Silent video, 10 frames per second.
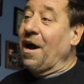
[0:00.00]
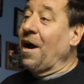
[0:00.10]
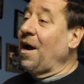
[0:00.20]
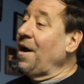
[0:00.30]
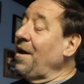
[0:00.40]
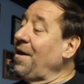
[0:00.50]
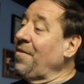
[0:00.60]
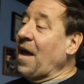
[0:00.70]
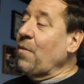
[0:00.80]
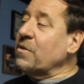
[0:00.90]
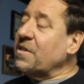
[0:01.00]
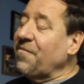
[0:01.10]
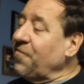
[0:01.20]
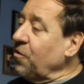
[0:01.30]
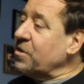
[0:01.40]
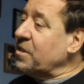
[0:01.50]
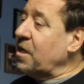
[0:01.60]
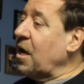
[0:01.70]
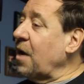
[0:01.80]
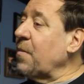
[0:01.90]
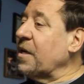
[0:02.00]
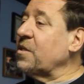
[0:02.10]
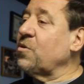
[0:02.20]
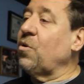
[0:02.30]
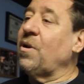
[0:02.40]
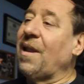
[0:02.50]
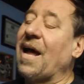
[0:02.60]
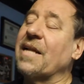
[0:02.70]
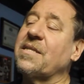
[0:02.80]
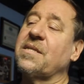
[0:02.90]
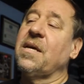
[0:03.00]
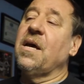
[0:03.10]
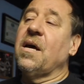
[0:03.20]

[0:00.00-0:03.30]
That was the first time I saw lots